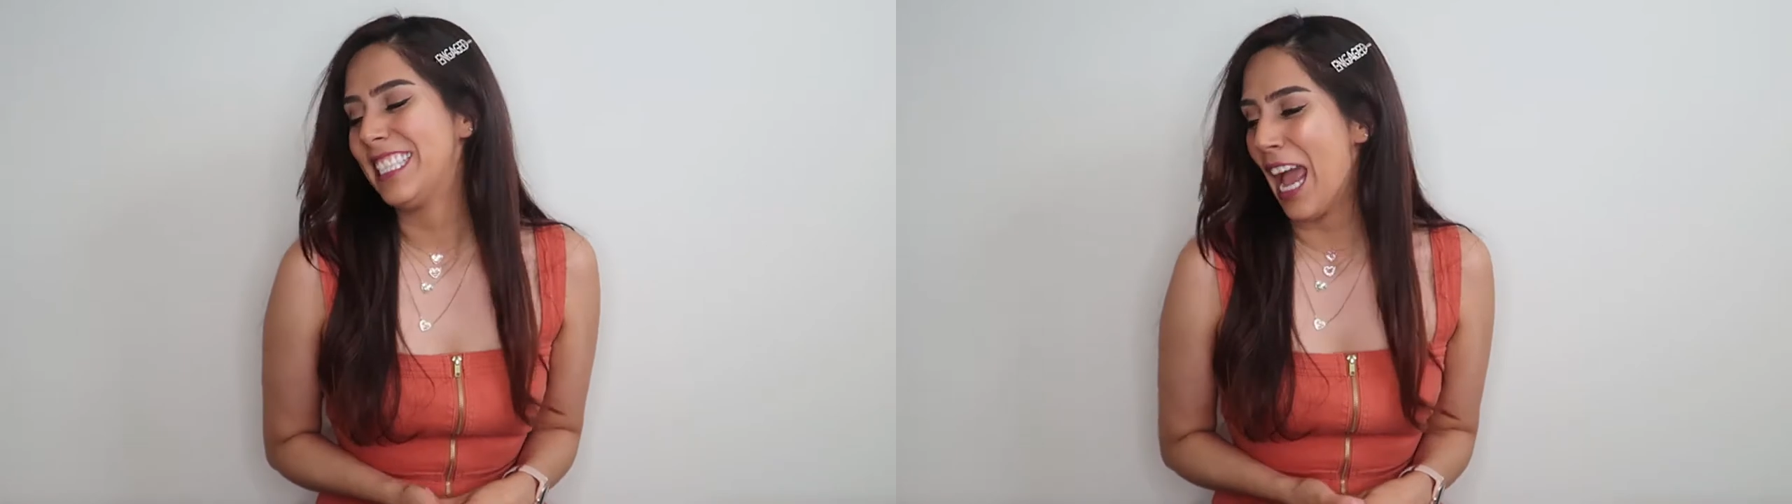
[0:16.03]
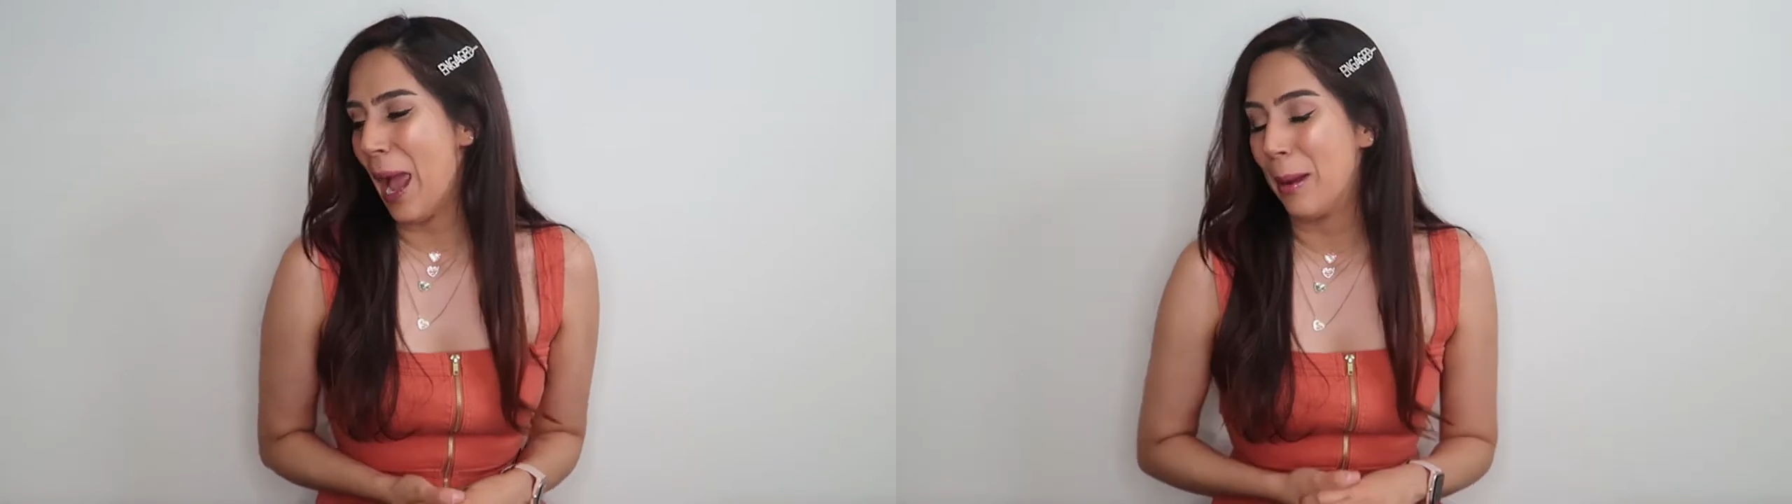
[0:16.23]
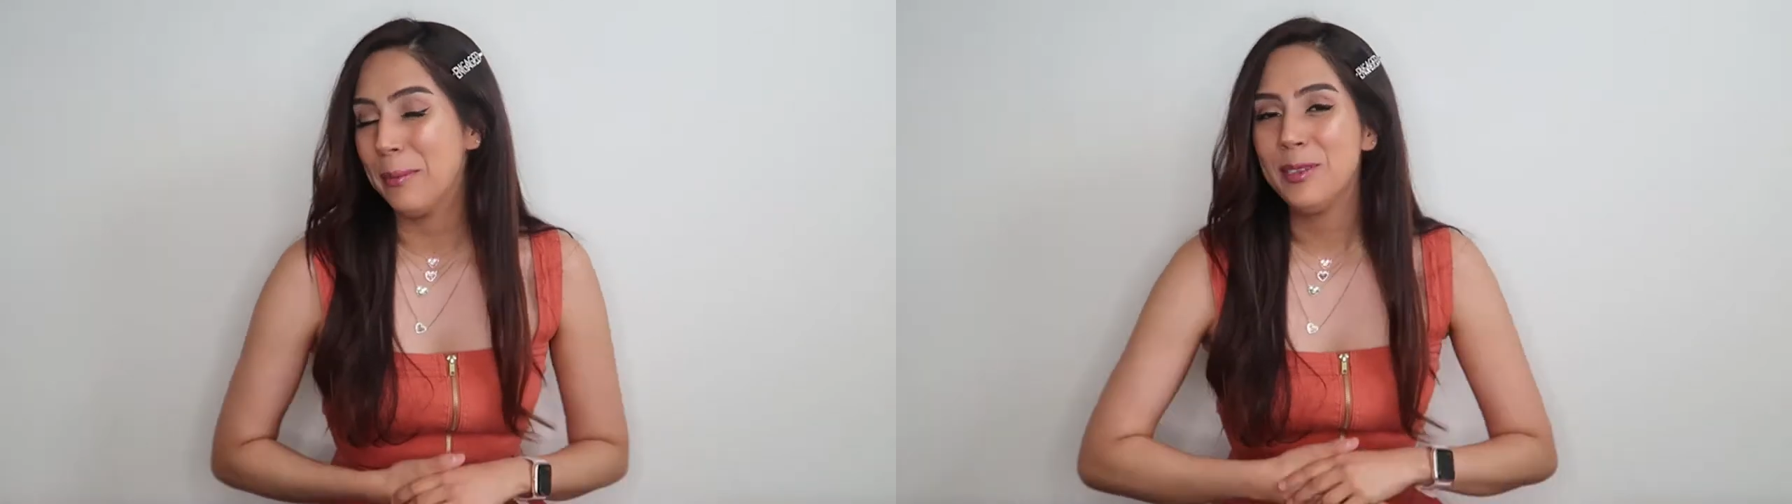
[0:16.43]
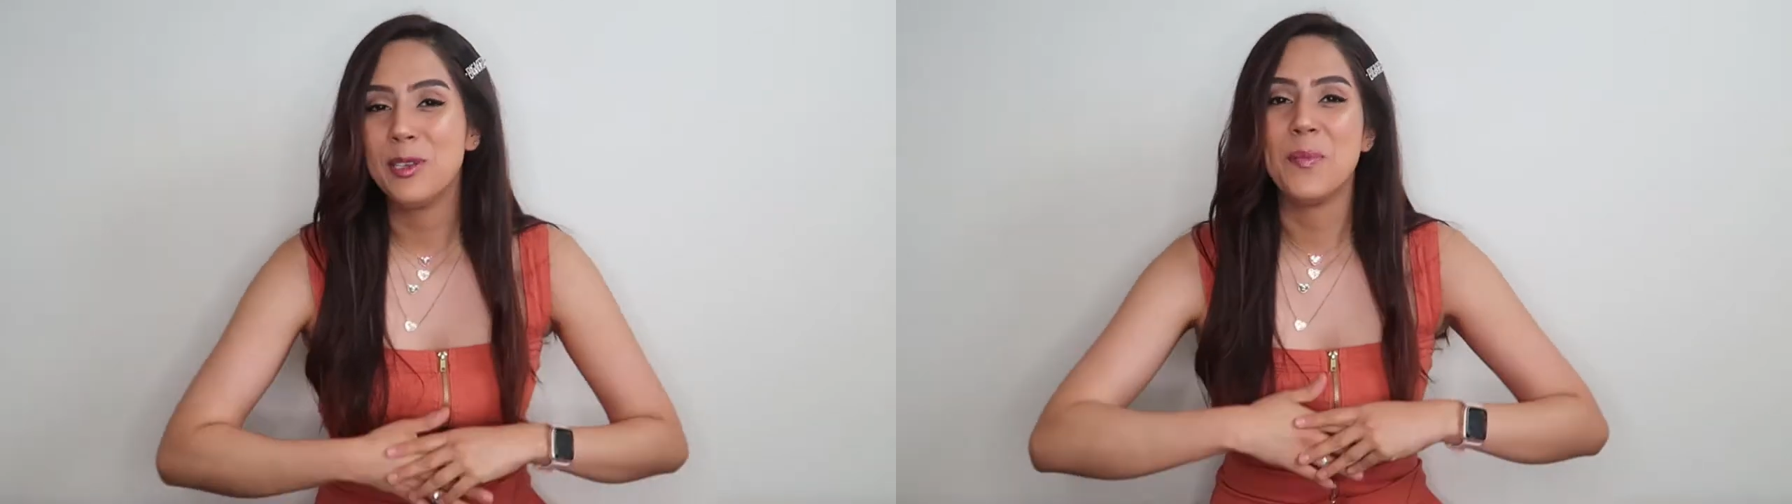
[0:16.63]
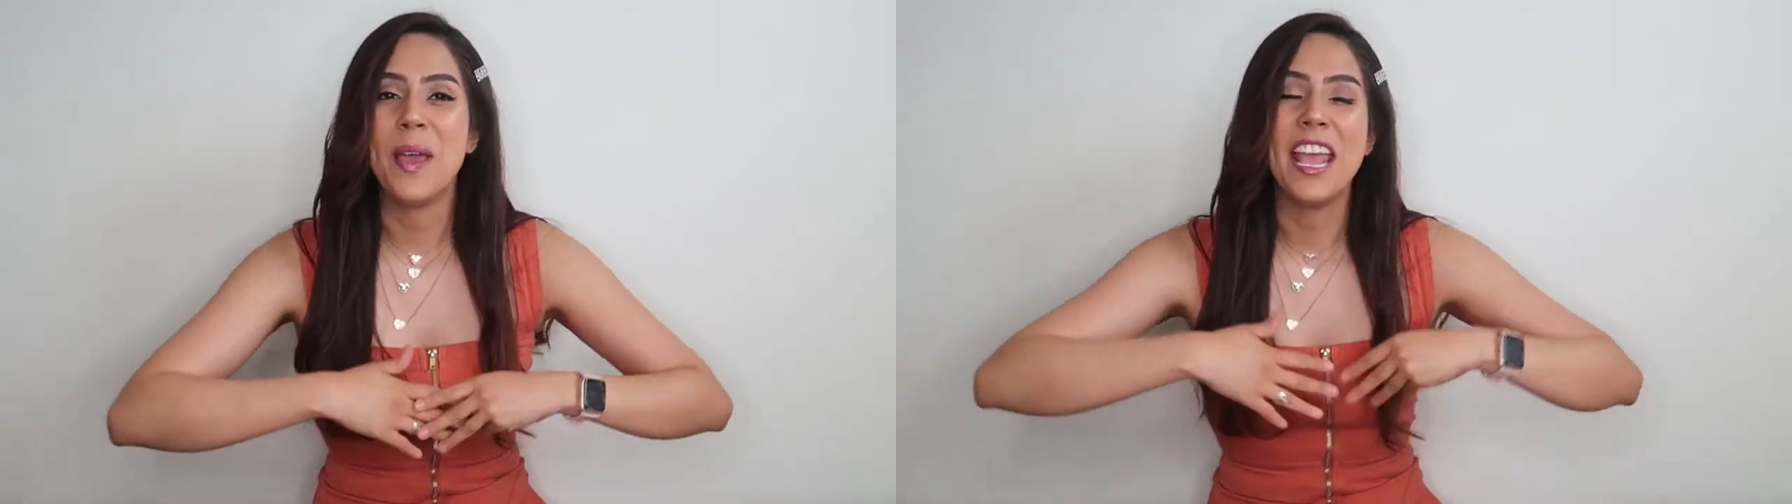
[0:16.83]
time
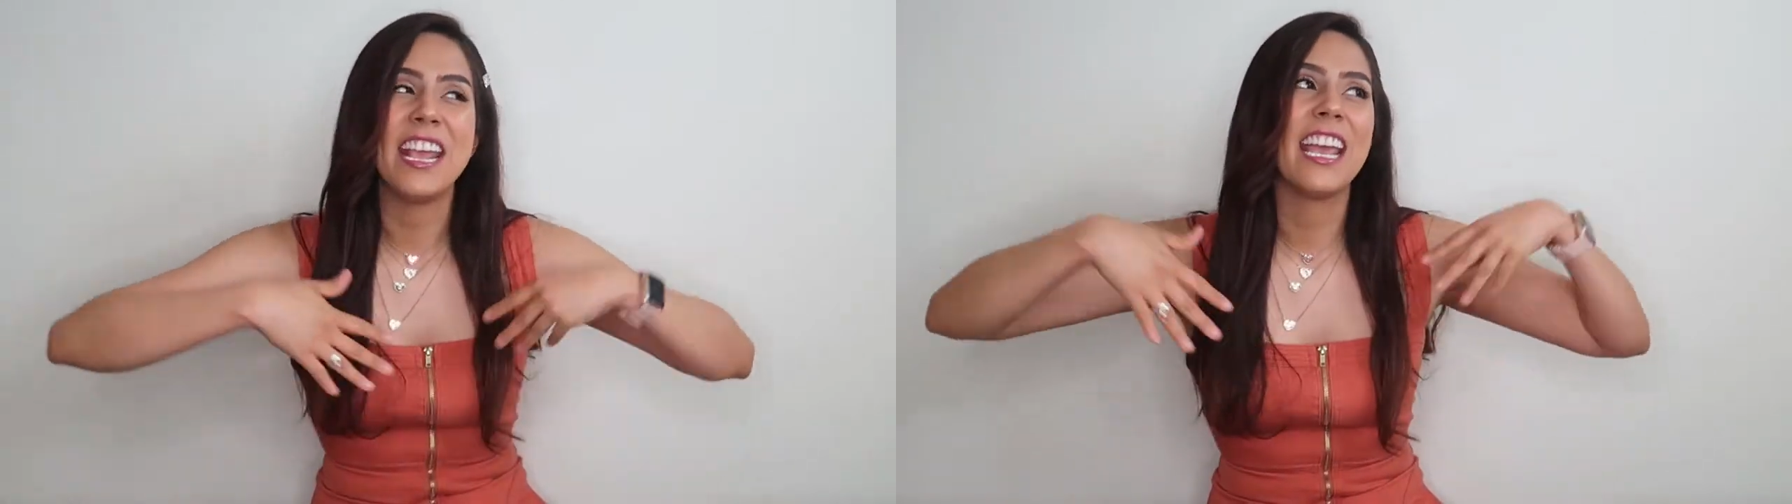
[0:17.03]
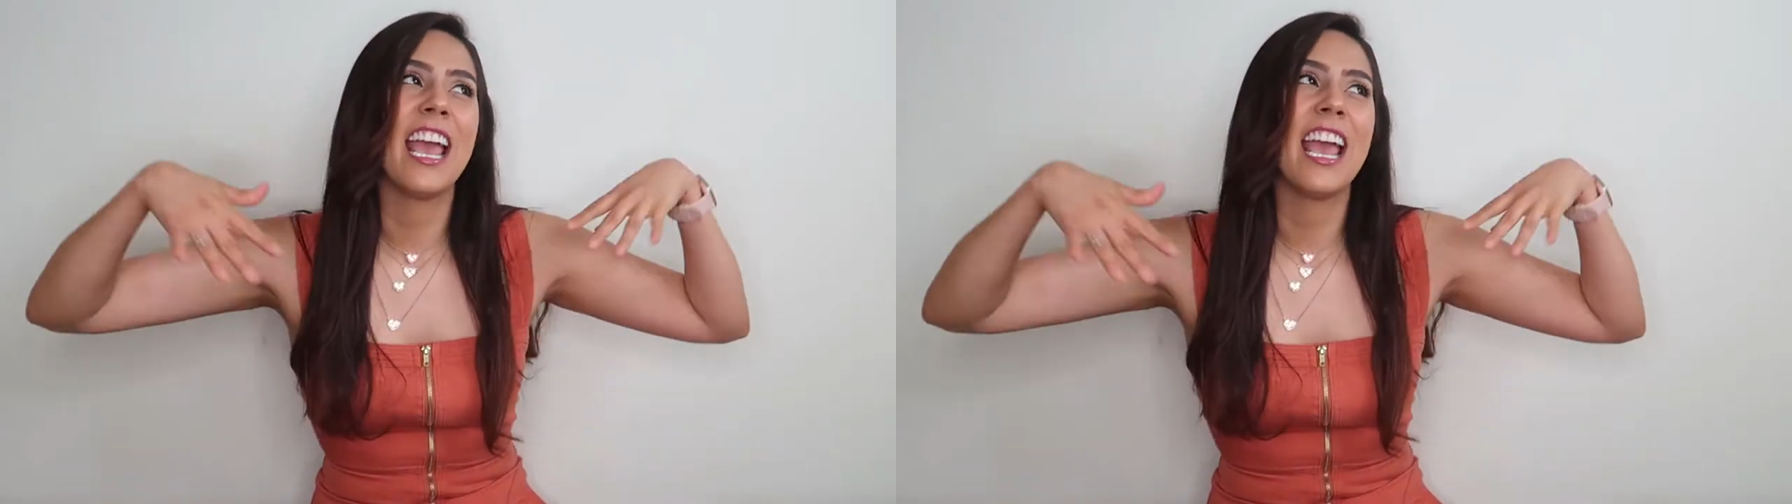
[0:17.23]
to make